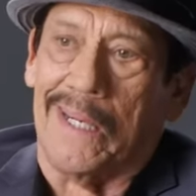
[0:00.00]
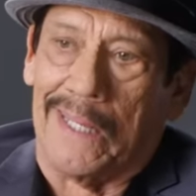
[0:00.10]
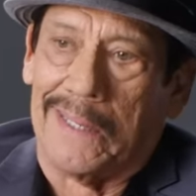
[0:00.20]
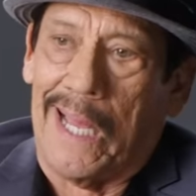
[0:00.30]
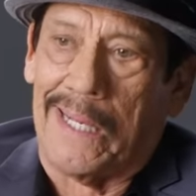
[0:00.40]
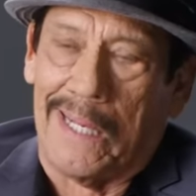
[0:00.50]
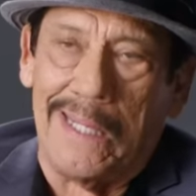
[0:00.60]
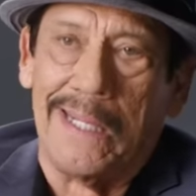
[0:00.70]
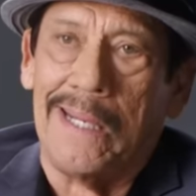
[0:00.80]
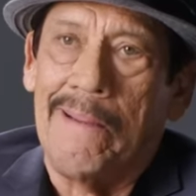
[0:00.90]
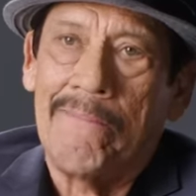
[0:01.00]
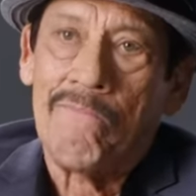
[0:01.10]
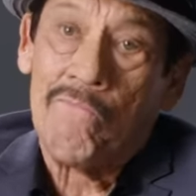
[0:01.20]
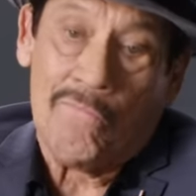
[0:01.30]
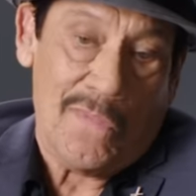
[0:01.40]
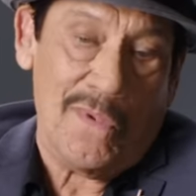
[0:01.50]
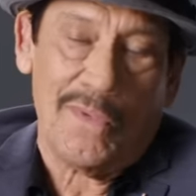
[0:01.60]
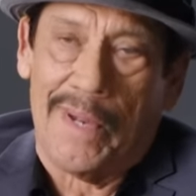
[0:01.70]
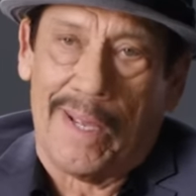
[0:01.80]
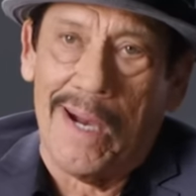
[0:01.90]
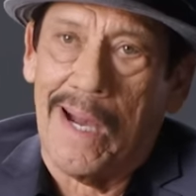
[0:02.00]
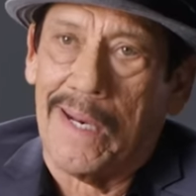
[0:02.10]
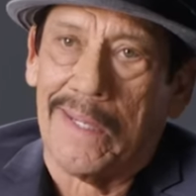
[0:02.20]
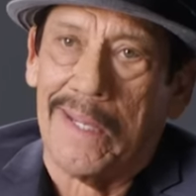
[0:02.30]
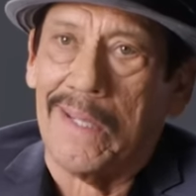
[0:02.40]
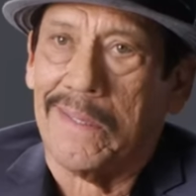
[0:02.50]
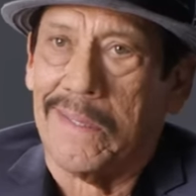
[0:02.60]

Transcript: like that, and it was an iconic death